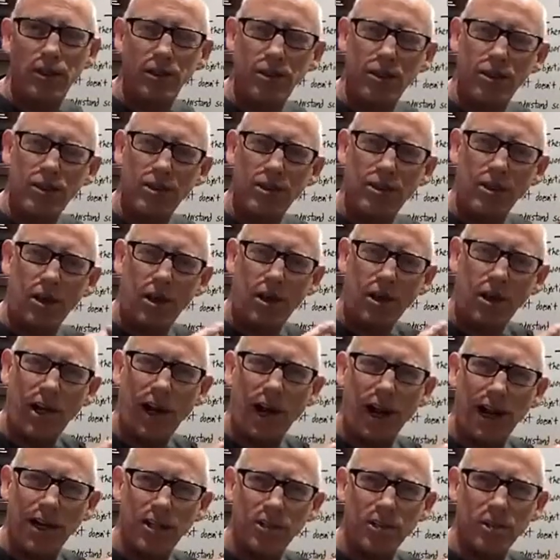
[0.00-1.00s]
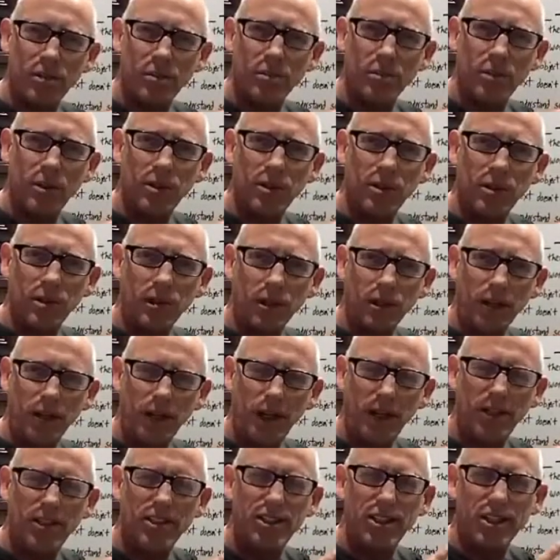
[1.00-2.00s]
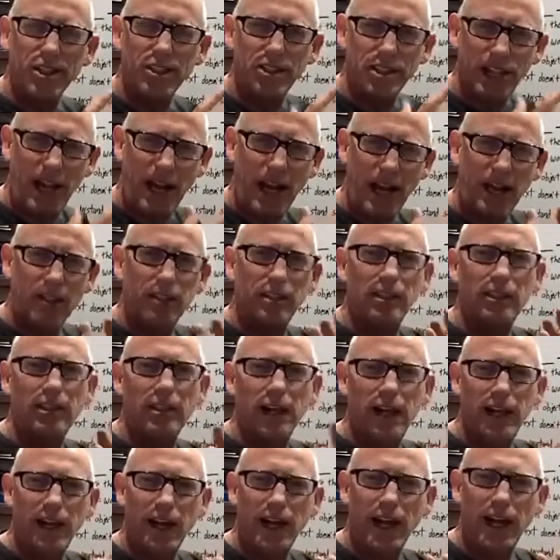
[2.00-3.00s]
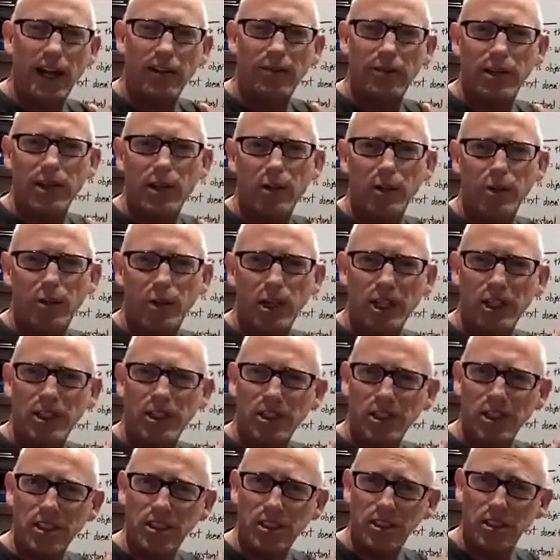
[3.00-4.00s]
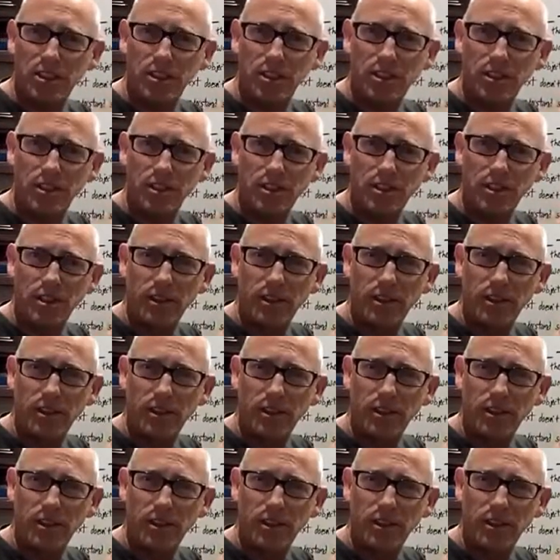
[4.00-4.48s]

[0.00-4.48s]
sarcasm is exactly like having reasons.